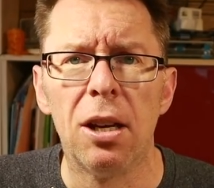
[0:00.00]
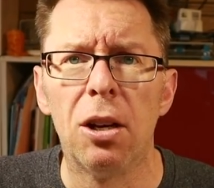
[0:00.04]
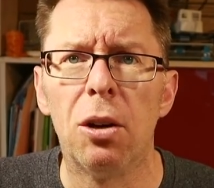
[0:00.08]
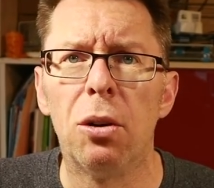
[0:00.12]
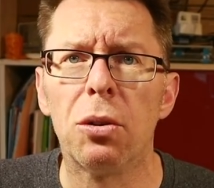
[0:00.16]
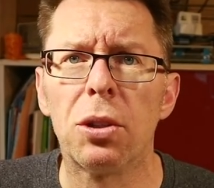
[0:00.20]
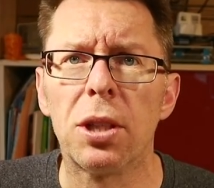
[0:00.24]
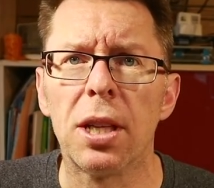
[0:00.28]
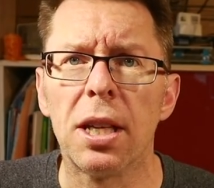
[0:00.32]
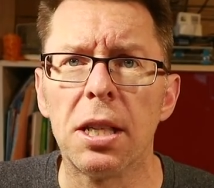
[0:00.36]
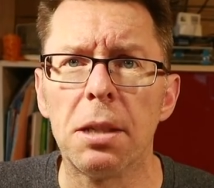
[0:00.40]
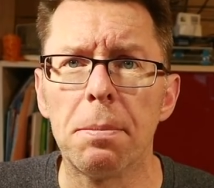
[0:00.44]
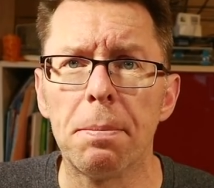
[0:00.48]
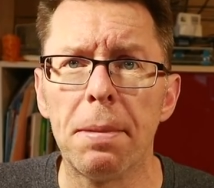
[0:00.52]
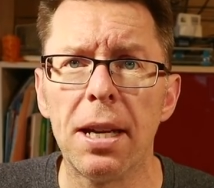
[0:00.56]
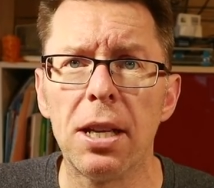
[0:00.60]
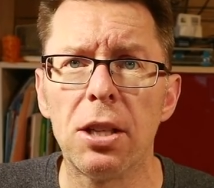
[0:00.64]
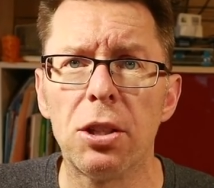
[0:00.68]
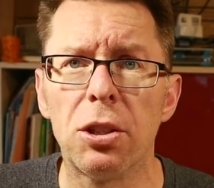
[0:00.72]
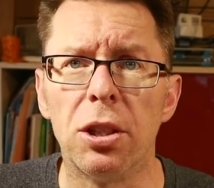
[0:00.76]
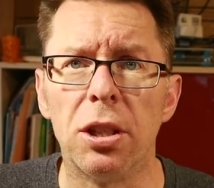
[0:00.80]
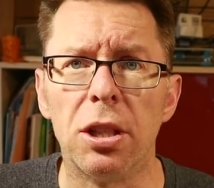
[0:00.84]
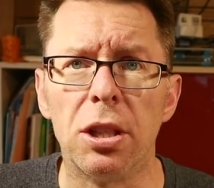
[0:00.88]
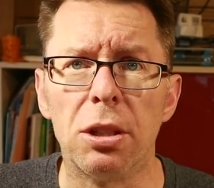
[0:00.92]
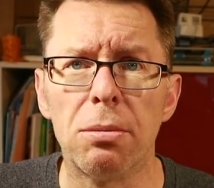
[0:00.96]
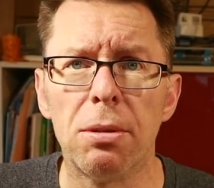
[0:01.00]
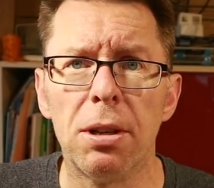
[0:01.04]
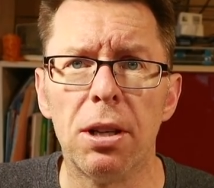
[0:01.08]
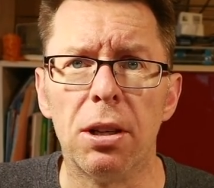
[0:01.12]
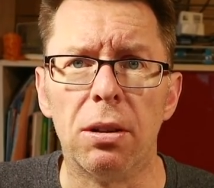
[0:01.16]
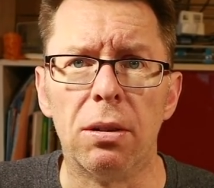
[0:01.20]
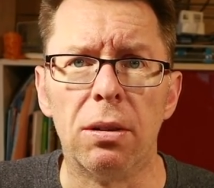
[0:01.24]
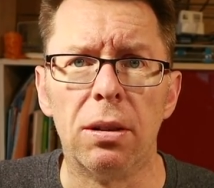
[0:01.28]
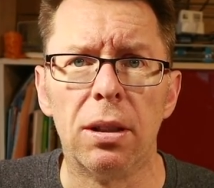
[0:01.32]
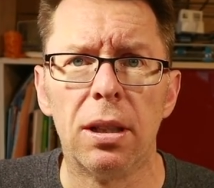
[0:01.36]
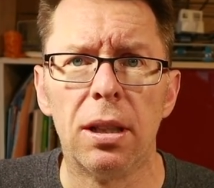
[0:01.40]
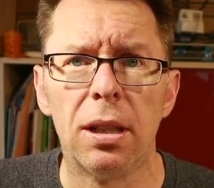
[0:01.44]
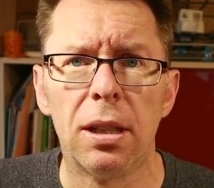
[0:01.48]
also has a patch in as
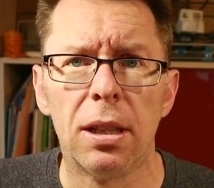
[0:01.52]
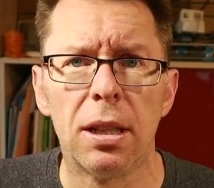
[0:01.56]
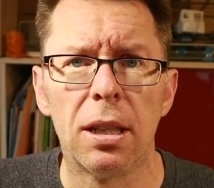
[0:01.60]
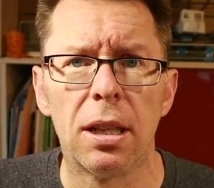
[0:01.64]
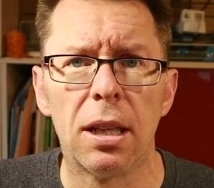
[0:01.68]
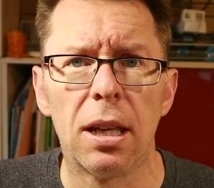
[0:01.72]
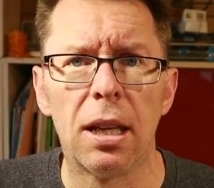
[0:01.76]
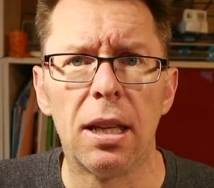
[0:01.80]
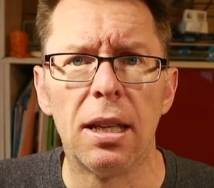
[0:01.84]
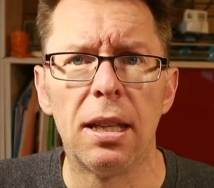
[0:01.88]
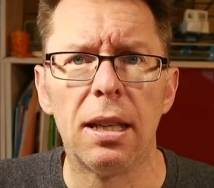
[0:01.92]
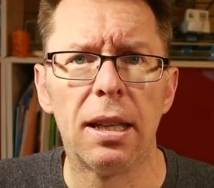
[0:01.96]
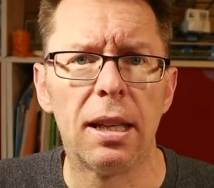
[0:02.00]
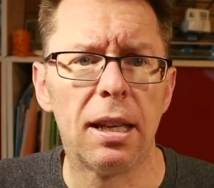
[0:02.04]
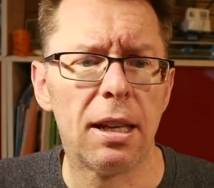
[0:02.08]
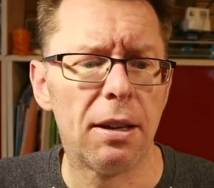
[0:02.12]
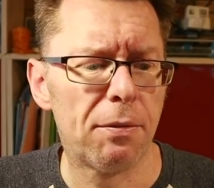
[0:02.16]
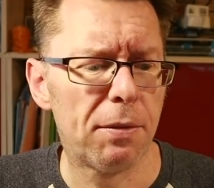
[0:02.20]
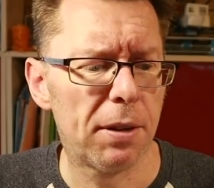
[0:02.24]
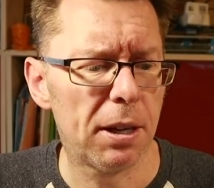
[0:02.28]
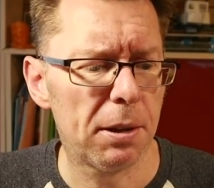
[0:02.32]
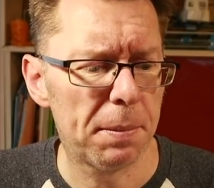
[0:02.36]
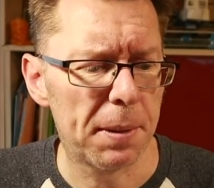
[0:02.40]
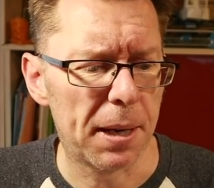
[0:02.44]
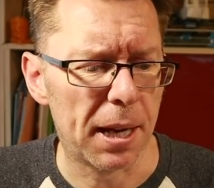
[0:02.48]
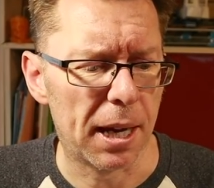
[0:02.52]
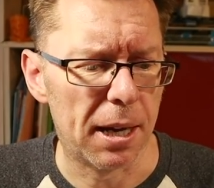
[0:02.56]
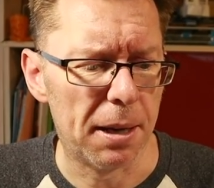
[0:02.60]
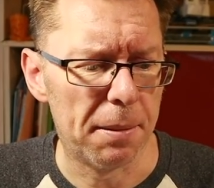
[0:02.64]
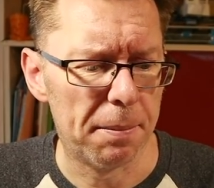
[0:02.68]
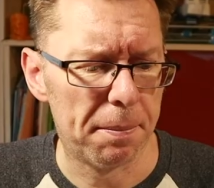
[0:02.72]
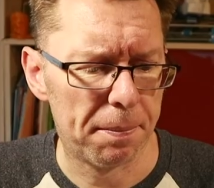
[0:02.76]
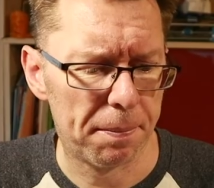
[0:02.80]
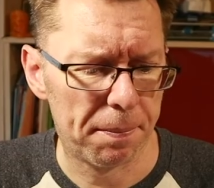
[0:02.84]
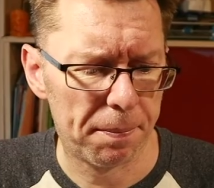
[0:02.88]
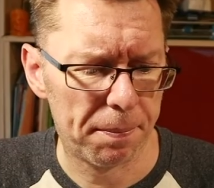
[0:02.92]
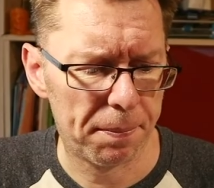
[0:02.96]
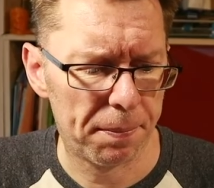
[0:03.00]
well. If we open it up,